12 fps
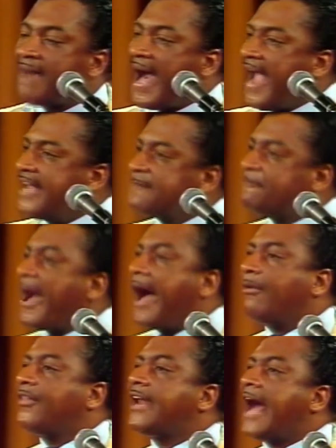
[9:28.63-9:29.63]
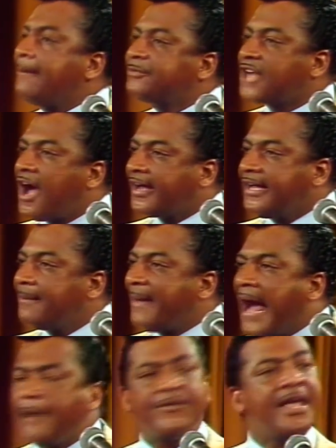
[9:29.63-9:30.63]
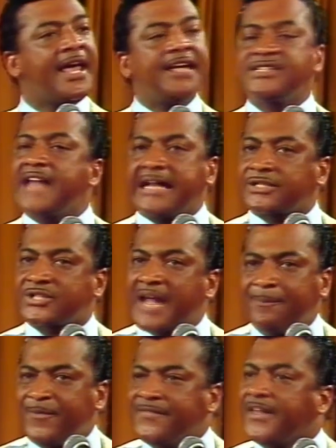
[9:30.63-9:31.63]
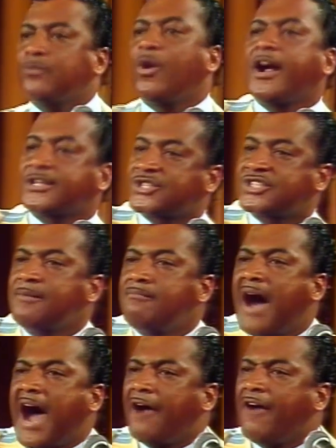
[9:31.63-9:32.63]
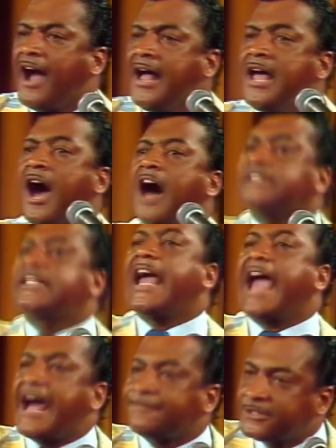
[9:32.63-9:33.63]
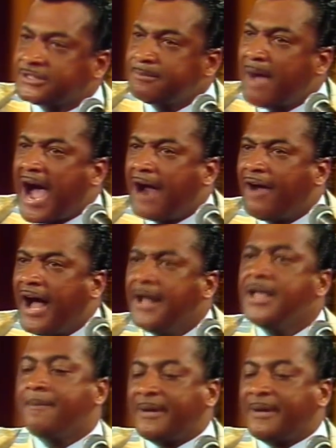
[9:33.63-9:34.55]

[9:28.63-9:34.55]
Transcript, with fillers: mind power that I'm talking about is not something that works tomorrow or day after tomorrow,